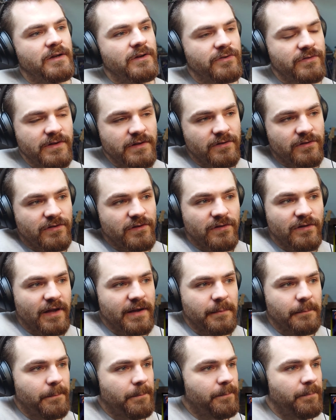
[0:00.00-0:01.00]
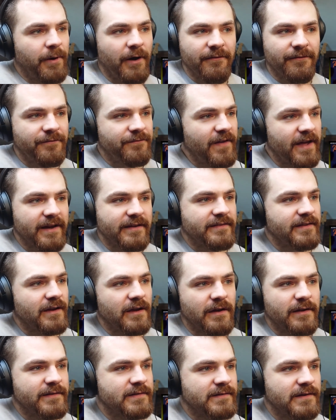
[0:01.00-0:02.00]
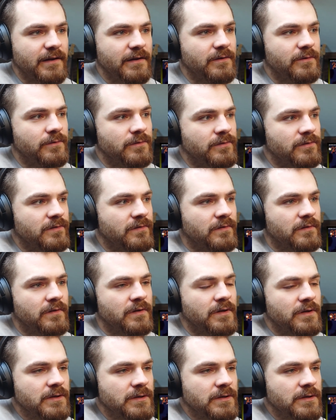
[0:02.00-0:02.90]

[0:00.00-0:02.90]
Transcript: She's like perfected her skills.